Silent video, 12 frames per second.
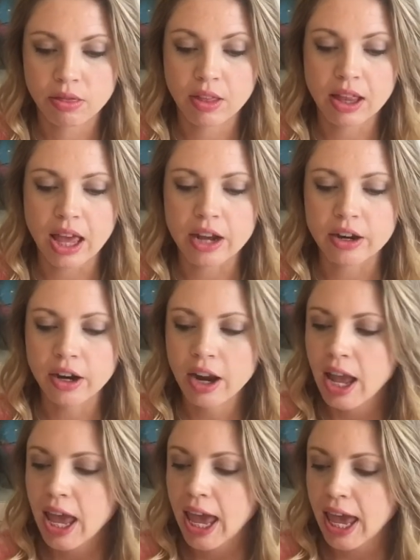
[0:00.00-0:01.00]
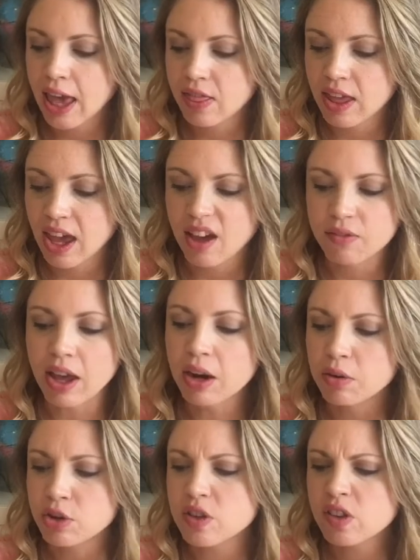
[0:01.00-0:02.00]
the letter and they have, I
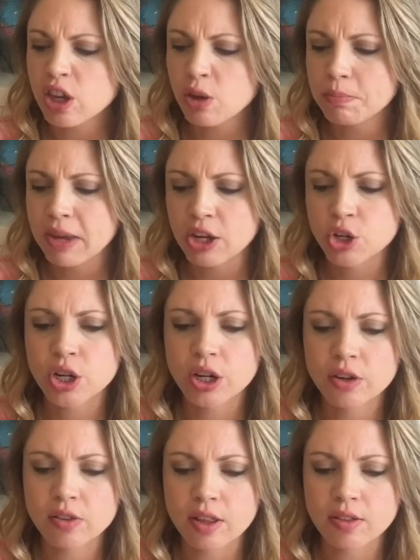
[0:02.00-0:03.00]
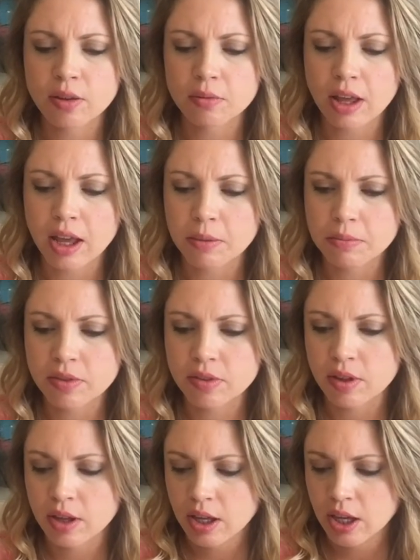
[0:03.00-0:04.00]
don't know, just cute pictures and
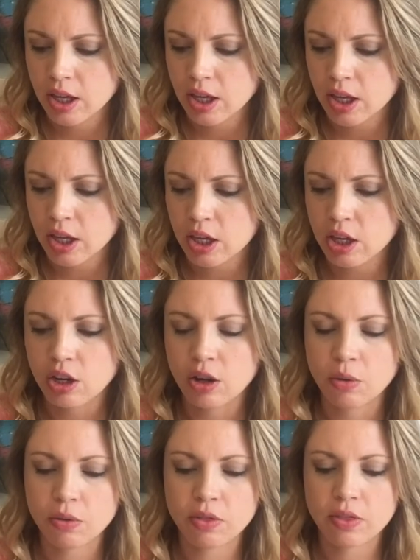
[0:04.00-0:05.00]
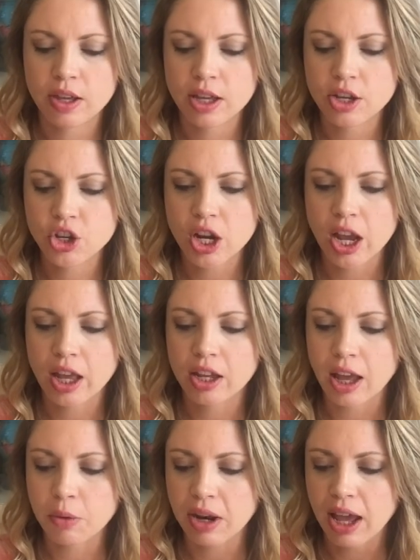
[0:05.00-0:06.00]
sometimes you know, the child,
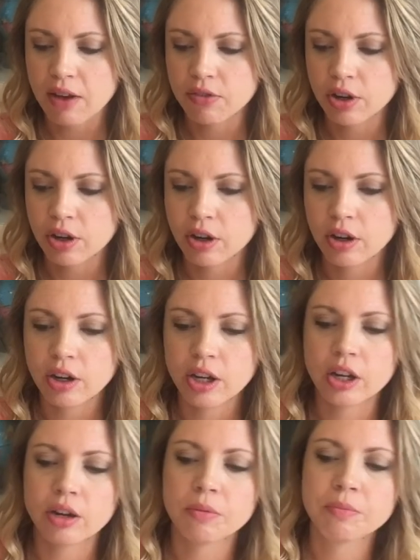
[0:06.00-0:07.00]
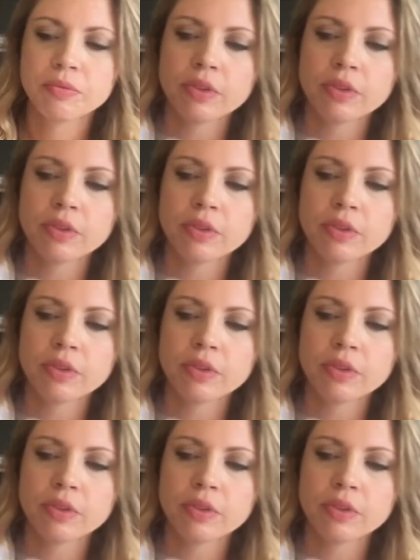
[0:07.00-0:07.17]
I would have her, you know,